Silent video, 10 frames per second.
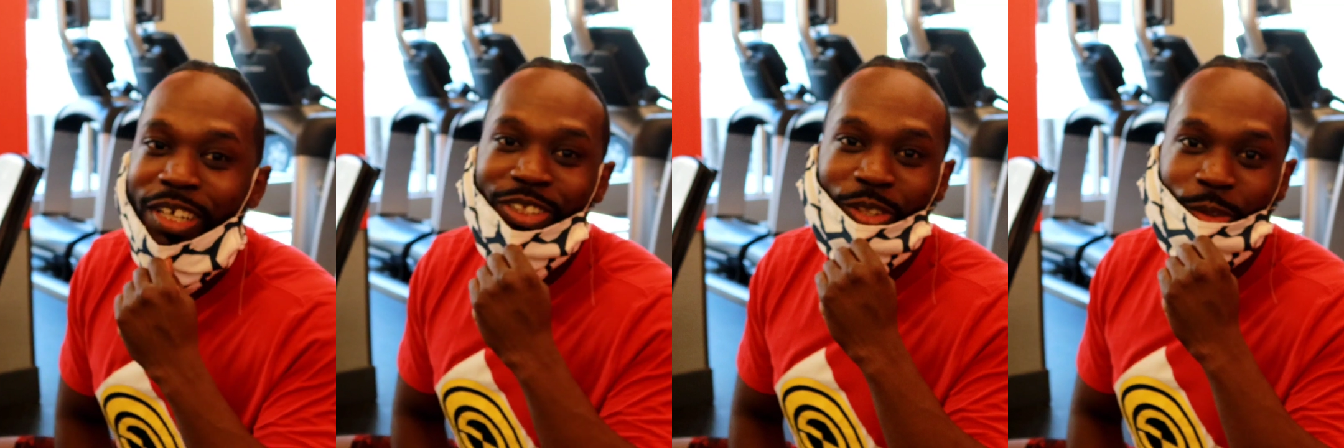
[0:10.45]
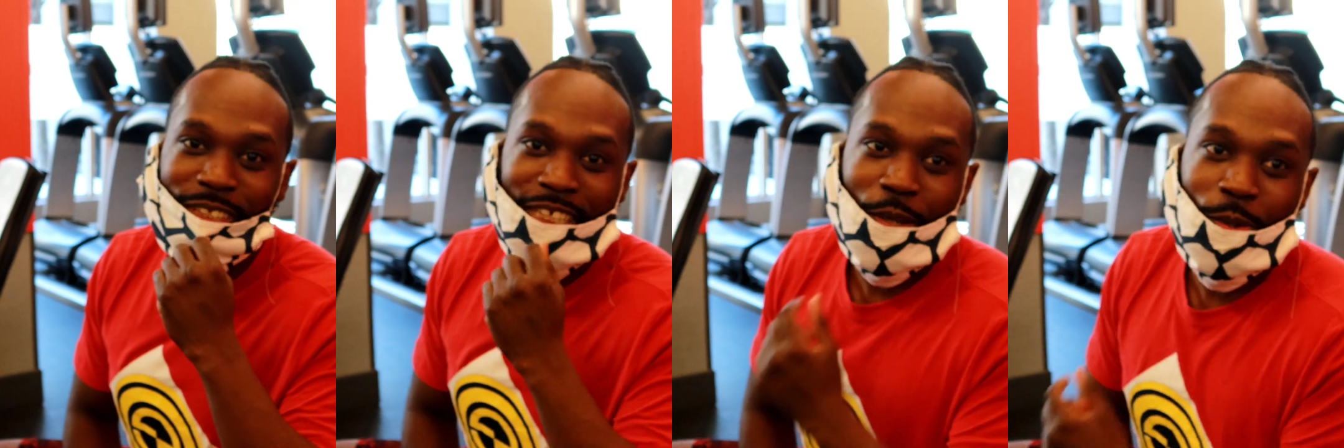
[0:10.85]
So
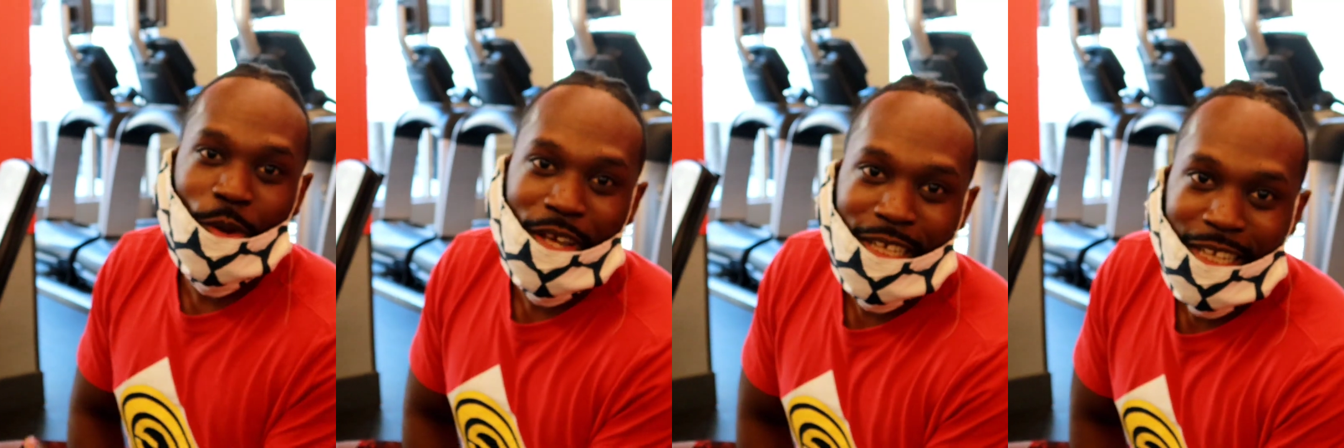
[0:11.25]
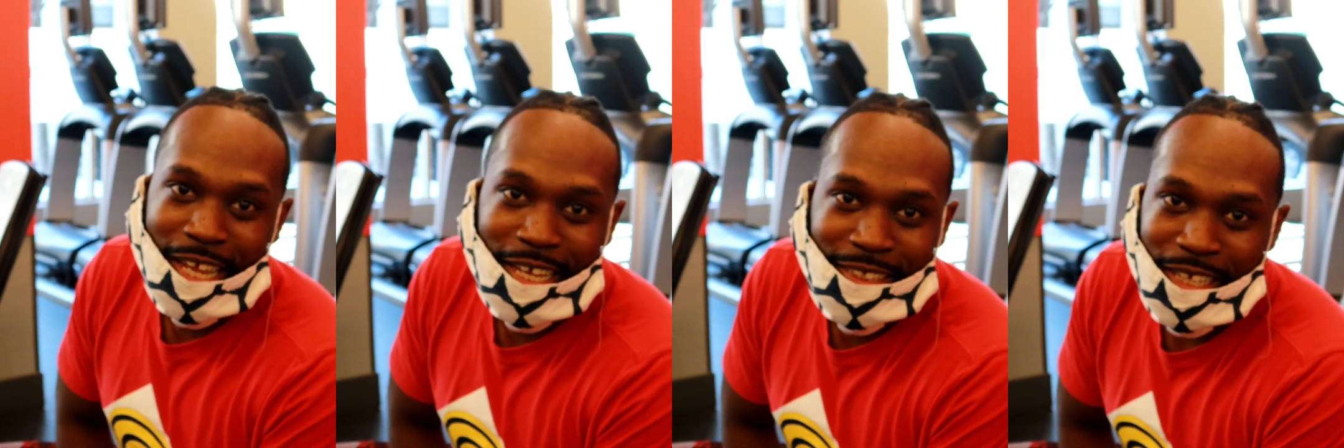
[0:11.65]
today we're gonna hit
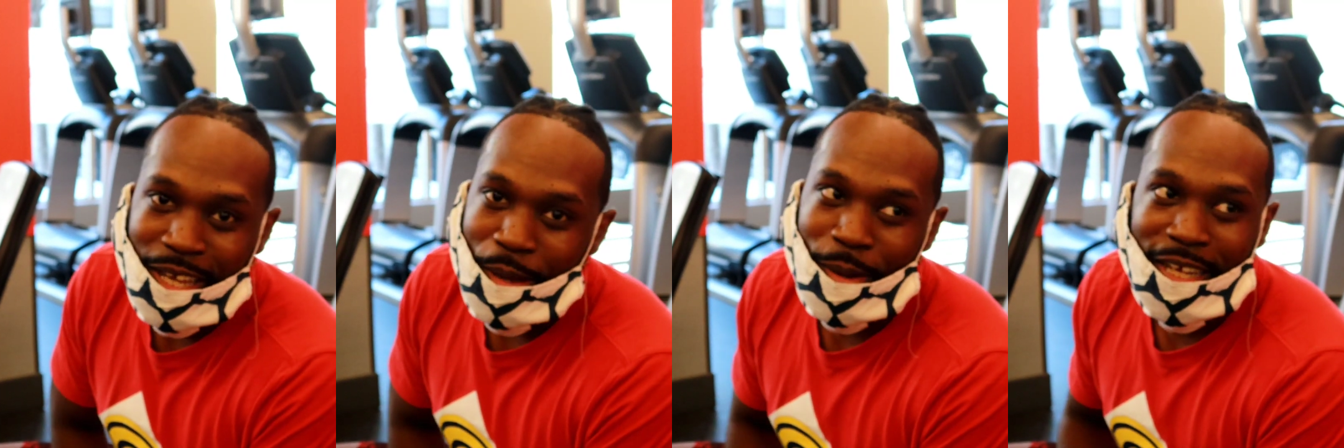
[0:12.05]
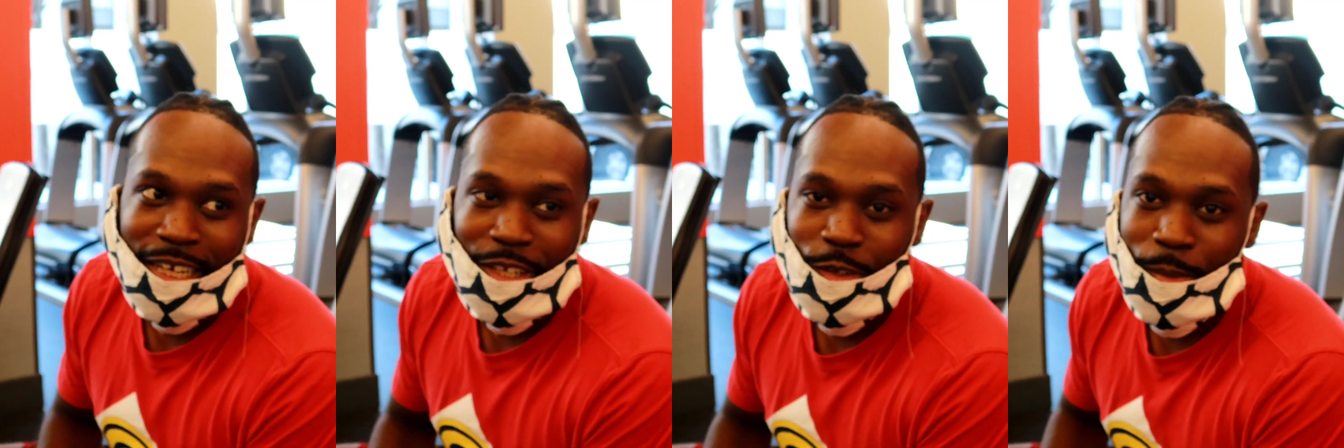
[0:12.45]
legs, might
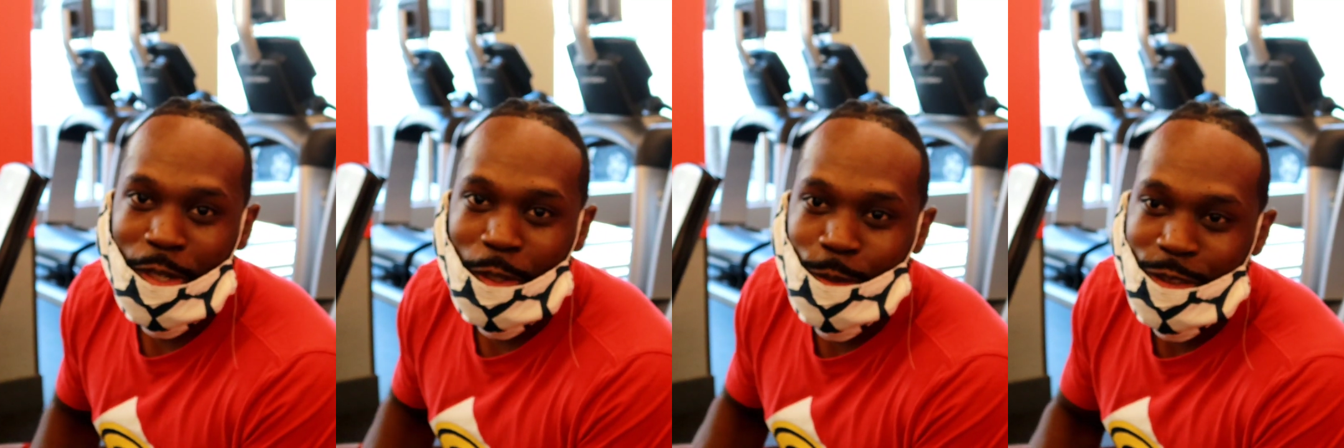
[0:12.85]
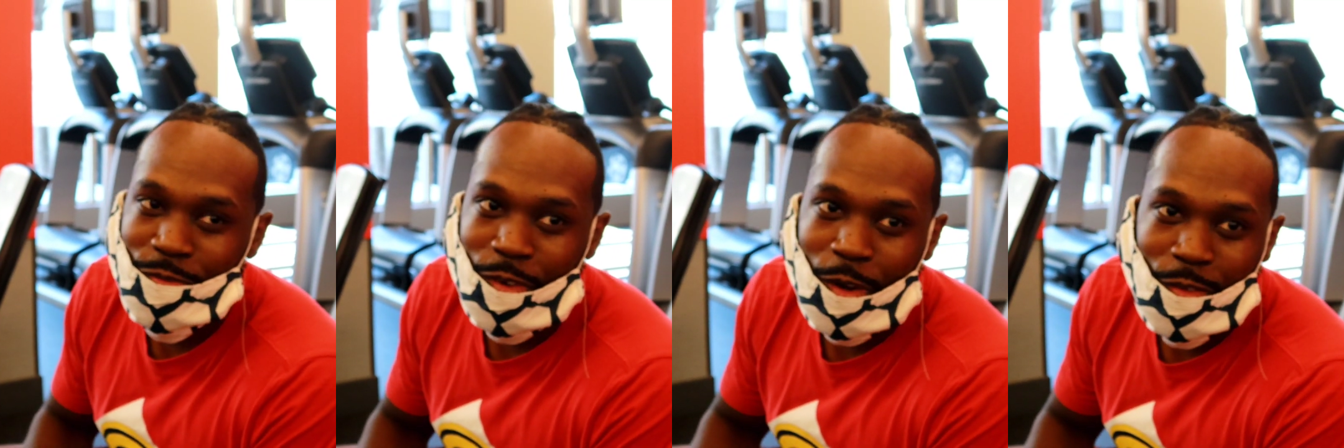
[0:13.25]
get a little bit of glutes
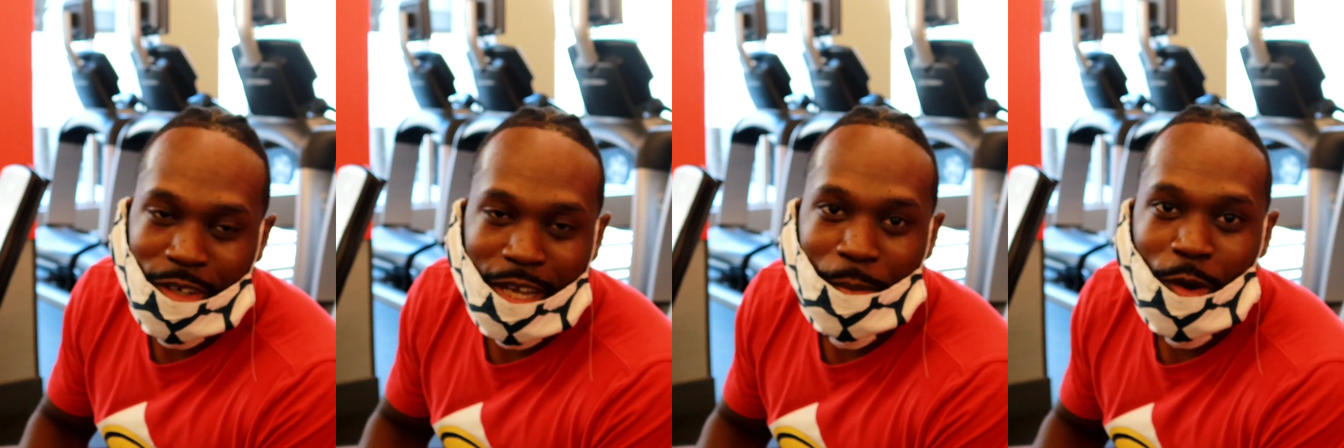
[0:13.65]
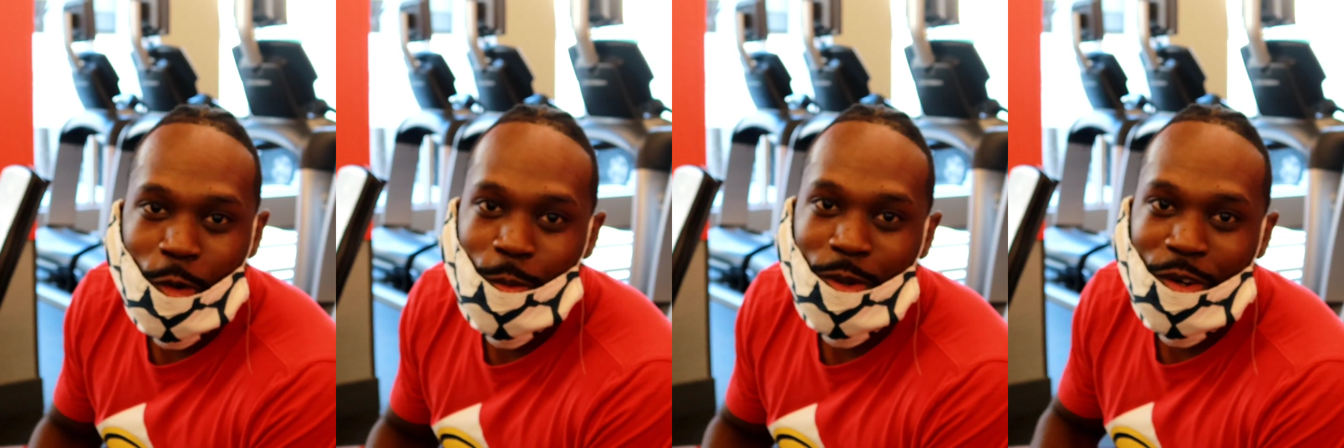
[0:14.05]
involved. I got my
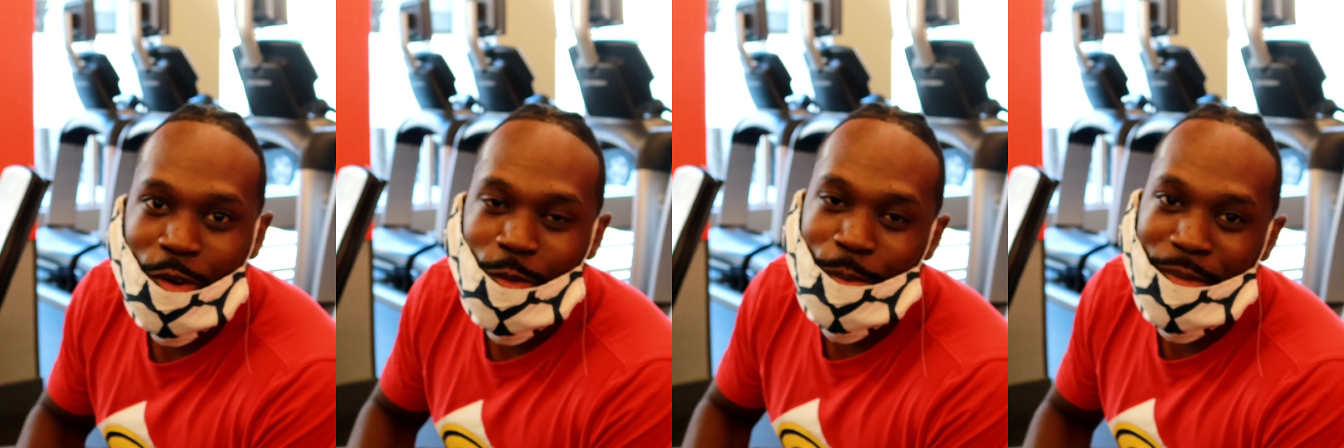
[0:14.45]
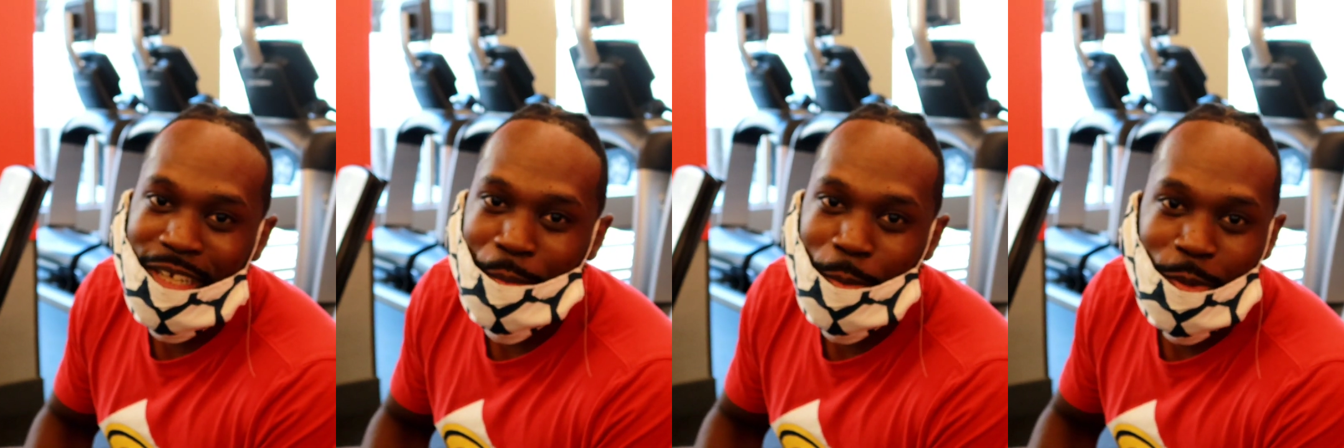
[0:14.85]
homegirl with
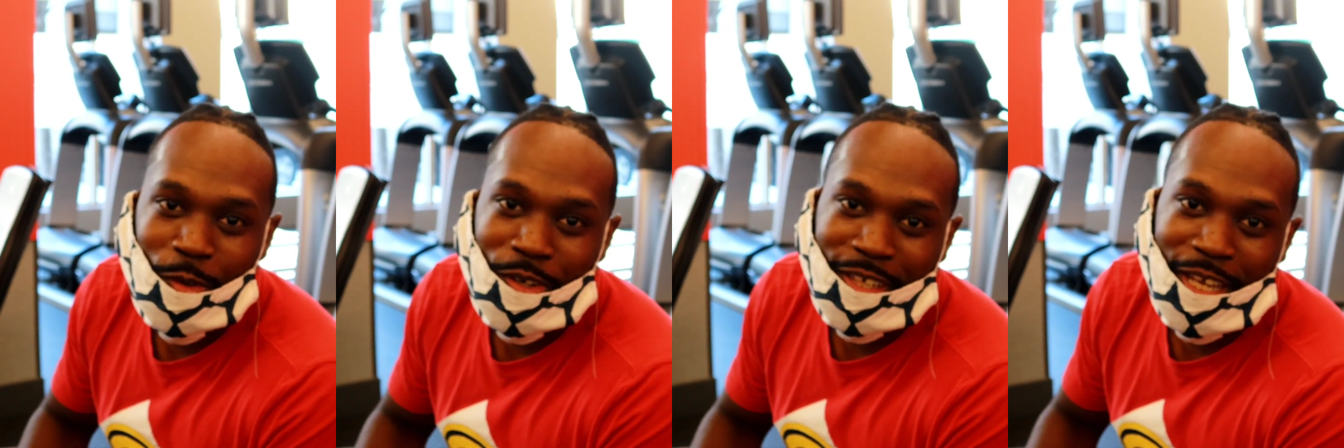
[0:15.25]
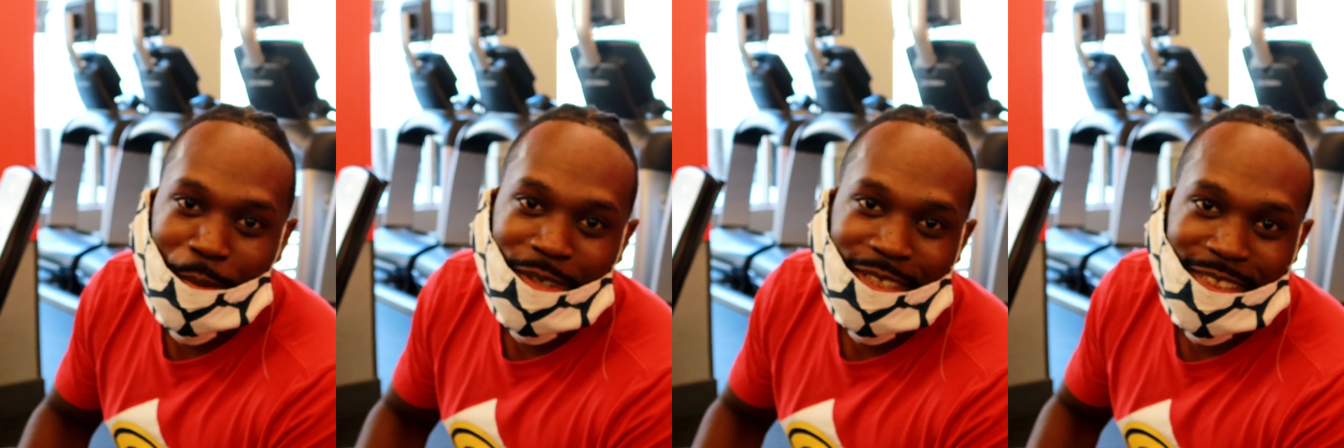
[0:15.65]
me. I'm gonna put on the
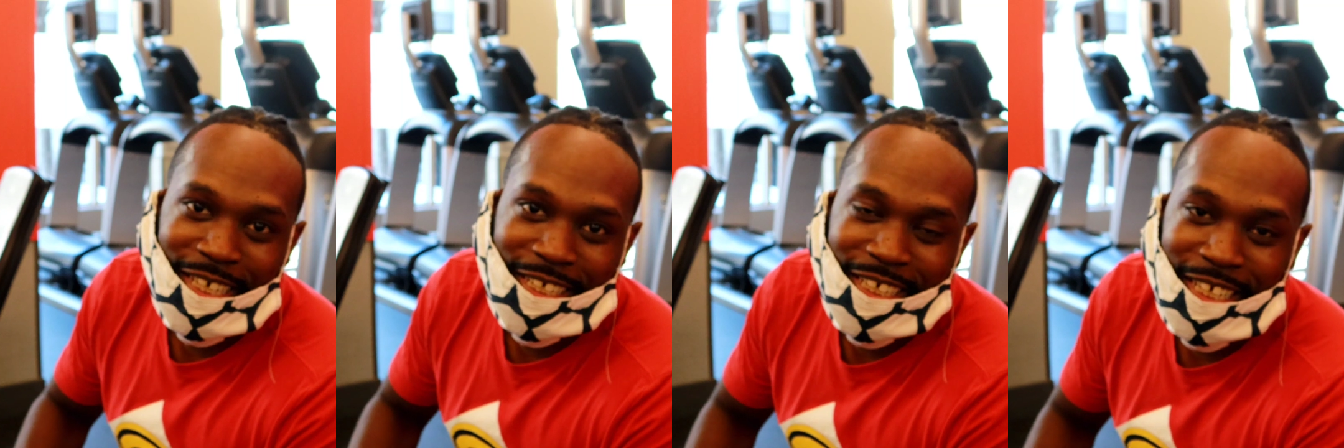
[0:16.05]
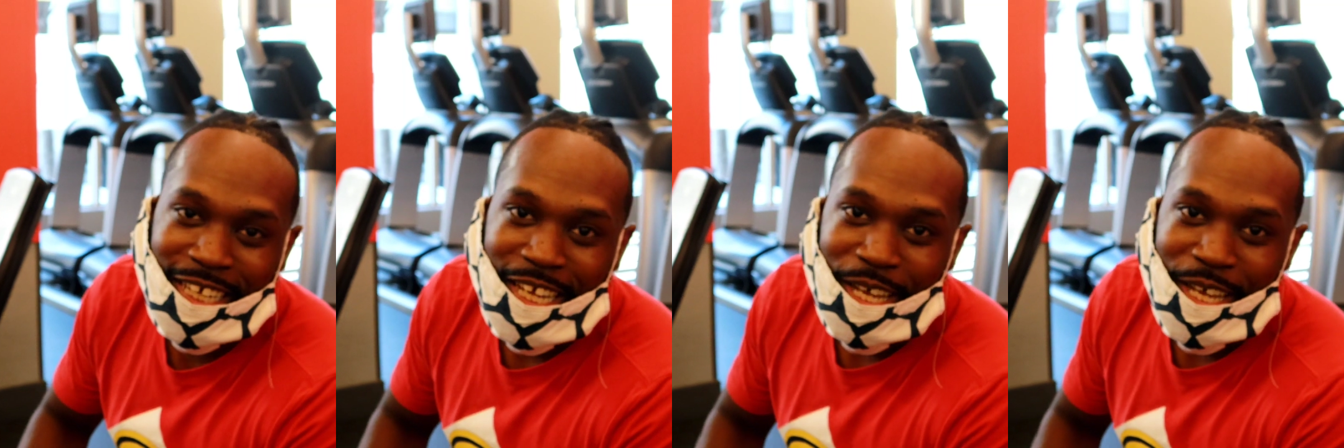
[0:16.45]
camera in a second,